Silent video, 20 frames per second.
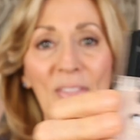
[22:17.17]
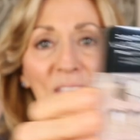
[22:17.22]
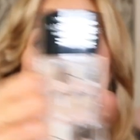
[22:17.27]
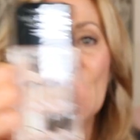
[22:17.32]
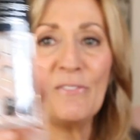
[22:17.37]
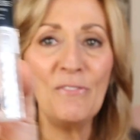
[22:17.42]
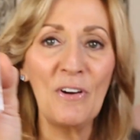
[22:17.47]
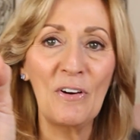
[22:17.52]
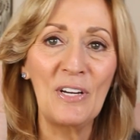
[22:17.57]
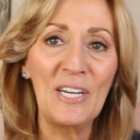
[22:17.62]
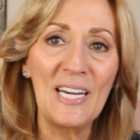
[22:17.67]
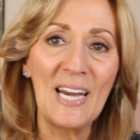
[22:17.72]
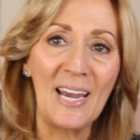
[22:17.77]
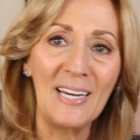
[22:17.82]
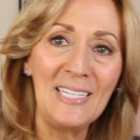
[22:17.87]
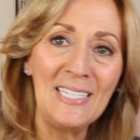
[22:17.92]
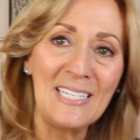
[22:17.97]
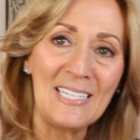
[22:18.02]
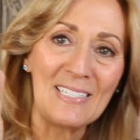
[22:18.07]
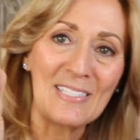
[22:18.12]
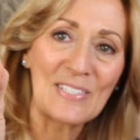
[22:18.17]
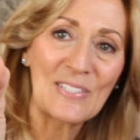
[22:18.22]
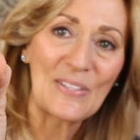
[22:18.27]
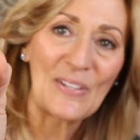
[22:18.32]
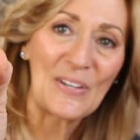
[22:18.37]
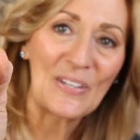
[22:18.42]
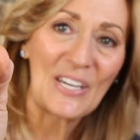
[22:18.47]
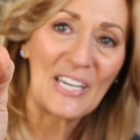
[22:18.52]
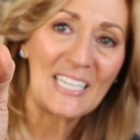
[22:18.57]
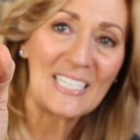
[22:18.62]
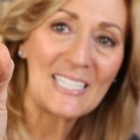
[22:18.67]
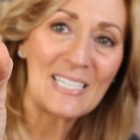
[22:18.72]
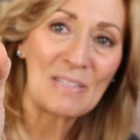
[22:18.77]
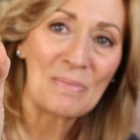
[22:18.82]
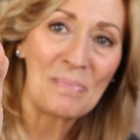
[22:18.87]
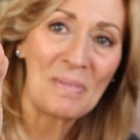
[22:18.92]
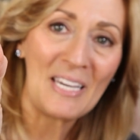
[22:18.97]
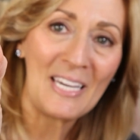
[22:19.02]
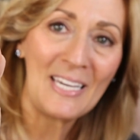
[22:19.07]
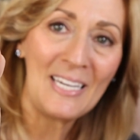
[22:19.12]
These are very 90s looking
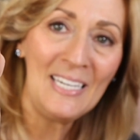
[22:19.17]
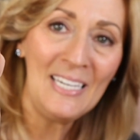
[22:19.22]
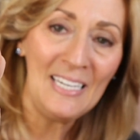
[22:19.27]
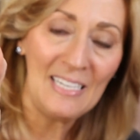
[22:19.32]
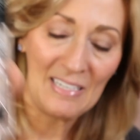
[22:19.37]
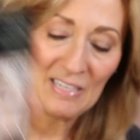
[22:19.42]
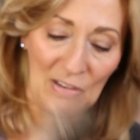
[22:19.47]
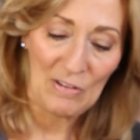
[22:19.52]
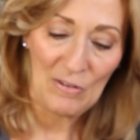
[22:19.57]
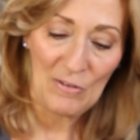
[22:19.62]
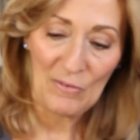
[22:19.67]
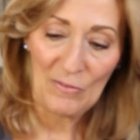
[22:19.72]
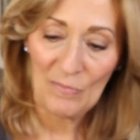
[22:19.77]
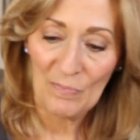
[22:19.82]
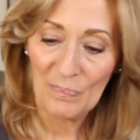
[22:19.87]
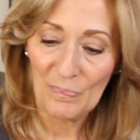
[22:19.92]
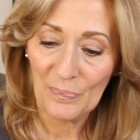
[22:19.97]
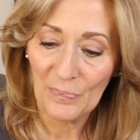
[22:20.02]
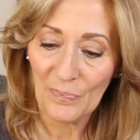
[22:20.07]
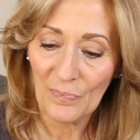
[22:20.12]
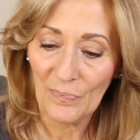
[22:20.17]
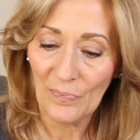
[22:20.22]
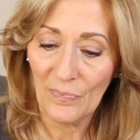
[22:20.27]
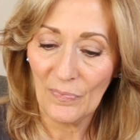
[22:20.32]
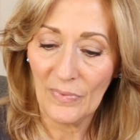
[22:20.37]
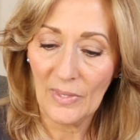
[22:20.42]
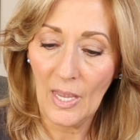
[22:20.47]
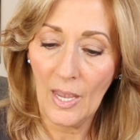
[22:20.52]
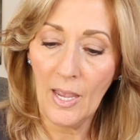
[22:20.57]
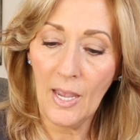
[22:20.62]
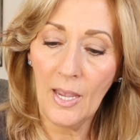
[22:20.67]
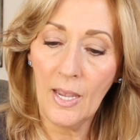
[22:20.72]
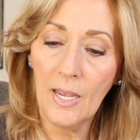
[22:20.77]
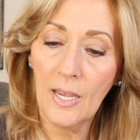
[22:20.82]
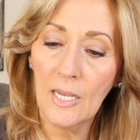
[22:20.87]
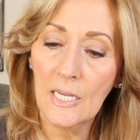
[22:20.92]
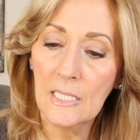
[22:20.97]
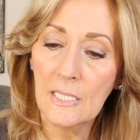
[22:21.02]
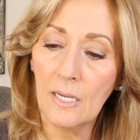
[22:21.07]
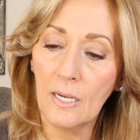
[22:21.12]
to me.
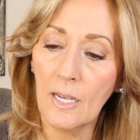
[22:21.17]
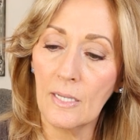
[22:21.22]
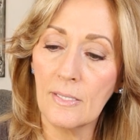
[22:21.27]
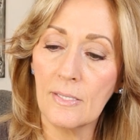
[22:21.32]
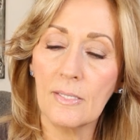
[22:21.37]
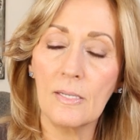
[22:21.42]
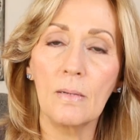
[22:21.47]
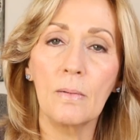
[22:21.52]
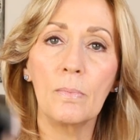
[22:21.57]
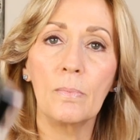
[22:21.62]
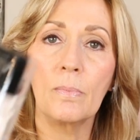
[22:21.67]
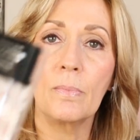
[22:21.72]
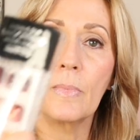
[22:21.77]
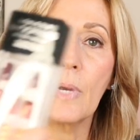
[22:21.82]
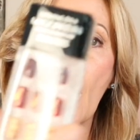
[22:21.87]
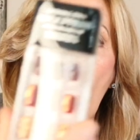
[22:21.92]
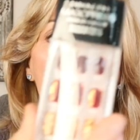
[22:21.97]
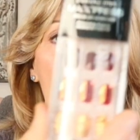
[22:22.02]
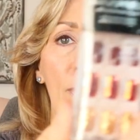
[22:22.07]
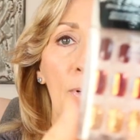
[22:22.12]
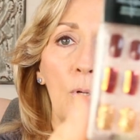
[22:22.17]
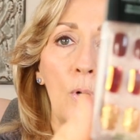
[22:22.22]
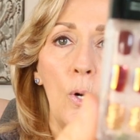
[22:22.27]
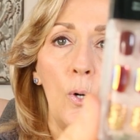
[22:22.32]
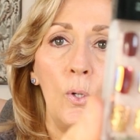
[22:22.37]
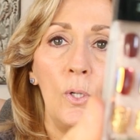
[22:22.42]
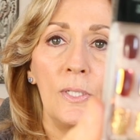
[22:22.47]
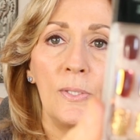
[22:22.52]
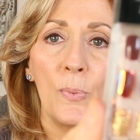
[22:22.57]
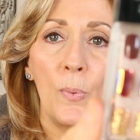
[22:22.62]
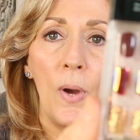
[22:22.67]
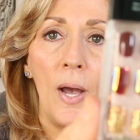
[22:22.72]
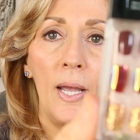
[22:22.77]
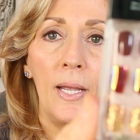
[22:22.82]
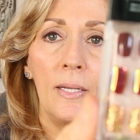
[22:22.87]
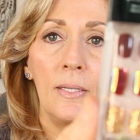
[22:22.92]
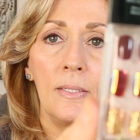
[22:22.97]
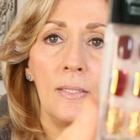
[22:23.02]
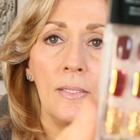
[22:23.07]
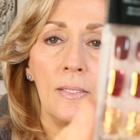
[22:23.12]
And I got some copper gold
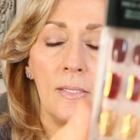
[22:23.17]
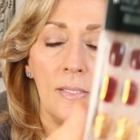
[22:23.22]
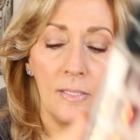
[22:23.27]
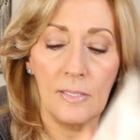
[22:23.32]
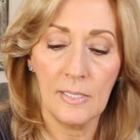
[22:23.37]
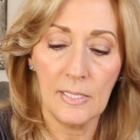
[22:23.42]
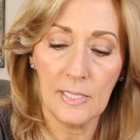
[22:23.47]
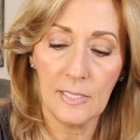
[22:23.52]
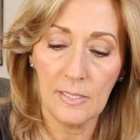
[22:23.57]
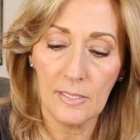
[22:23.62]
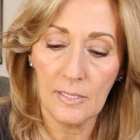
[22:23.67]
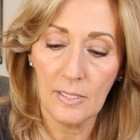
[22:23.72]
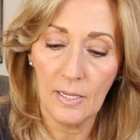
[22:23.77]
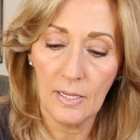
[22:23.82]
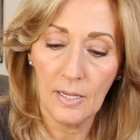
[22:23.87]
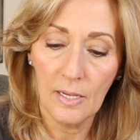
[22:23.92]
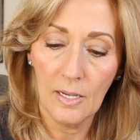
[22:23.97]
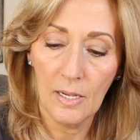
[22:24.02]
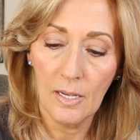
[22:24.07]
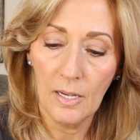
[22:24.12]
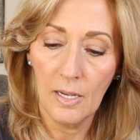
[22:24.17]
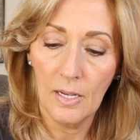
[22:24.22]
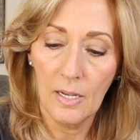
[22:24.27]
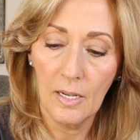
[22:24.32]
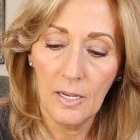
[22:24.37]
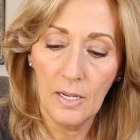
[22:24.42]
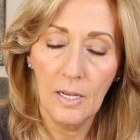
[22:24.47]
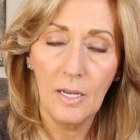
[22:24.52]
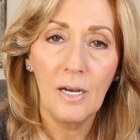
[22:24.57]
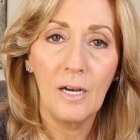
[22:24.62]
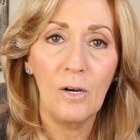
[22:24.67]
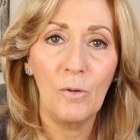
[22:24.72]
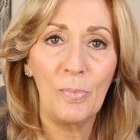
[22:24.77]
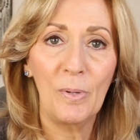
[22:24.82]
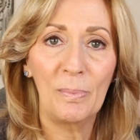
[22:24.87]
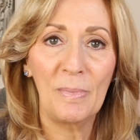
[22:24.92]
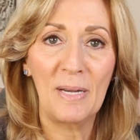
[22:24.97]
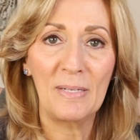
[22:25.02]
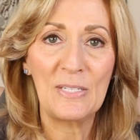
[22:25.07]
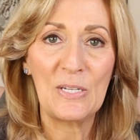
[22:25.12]
ones. Hope
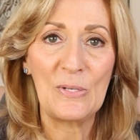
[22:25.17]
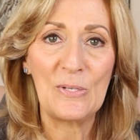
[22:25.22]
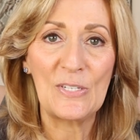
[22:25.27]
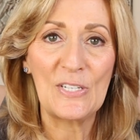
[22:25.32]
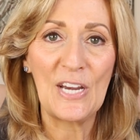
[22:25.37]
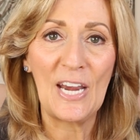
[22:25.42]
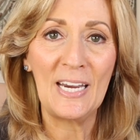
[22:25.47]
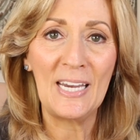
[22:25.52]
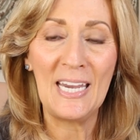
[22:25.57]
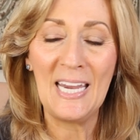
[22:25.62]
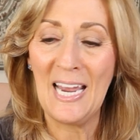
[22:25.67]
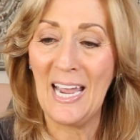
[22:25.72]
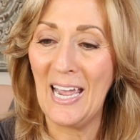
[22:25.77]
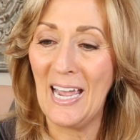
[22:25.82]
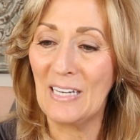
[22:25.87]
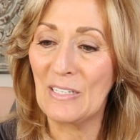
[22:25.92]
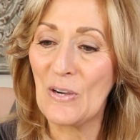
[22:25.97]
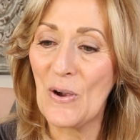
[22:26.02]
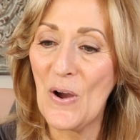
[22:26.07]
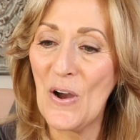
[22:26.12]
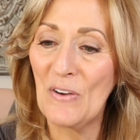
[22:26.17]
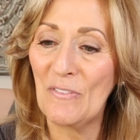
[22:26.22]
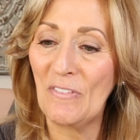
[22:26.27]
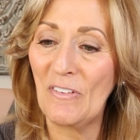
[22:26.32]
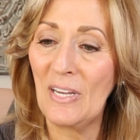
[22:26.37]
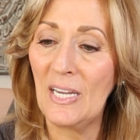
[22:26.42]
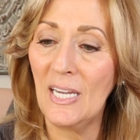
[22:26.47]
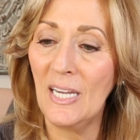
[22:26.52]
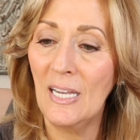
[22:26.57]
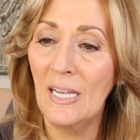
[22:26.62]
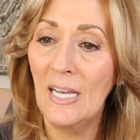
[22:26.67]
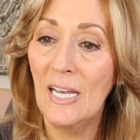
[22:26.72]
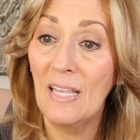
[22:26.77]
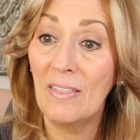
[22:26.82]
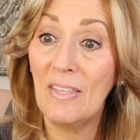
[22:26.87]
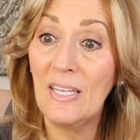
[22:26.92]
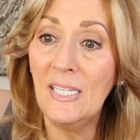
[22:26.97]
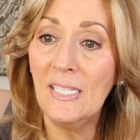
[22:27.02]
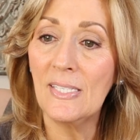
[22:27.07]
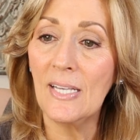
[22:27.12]
I'm not too shaky. I had coffee.
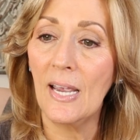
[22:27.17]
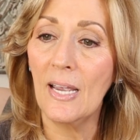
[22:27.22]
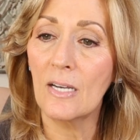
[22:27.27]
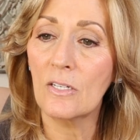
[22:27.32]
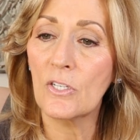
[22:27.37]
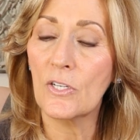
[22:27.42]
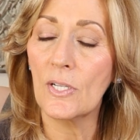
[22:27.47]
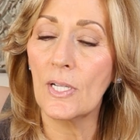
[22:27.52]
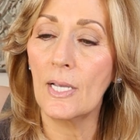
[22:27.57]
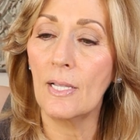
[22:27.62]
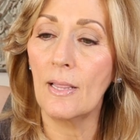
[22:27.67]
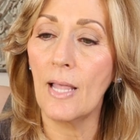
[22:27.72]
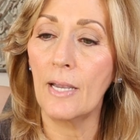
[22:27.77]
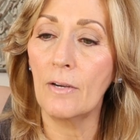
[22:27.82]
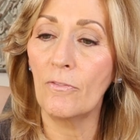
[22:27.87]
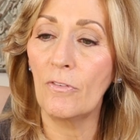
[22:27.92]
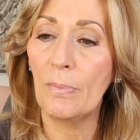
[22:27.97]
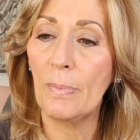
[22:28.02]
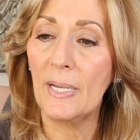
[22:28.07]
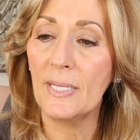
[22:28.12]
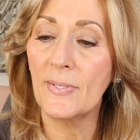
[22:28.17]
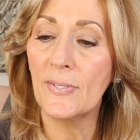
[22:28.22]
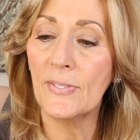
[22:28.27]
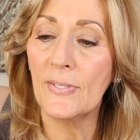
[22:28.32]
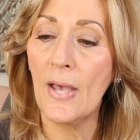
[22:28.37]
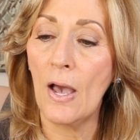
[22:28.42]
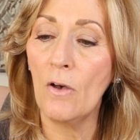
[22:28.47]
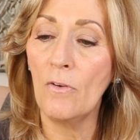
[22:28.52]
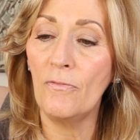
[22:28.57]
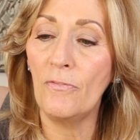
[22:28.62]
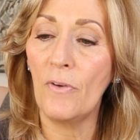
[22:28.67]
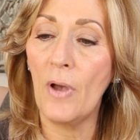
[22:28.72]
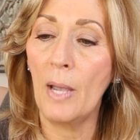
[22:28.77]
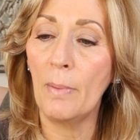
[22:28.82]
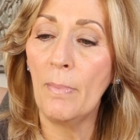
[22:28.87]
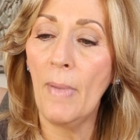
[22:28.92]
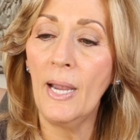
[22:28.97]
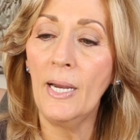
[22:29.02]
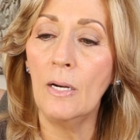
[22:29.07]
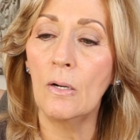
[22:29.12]
These I actually like for myself. I
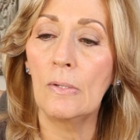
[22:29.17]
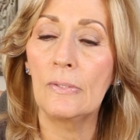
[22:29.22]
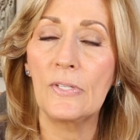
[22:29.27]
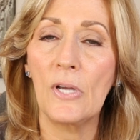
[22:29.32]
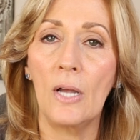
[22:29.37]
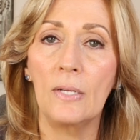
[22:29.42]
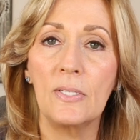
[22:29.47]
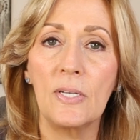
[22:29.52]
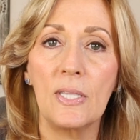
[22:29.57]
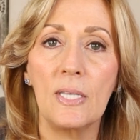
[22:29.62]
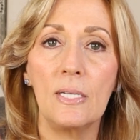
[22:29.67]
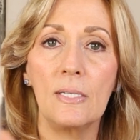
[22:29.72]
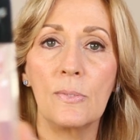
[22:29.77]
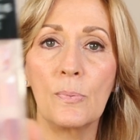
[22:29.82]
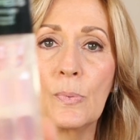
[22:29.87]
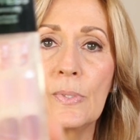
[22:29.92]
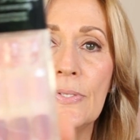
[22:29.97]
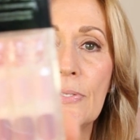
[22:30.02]
might hold on to these.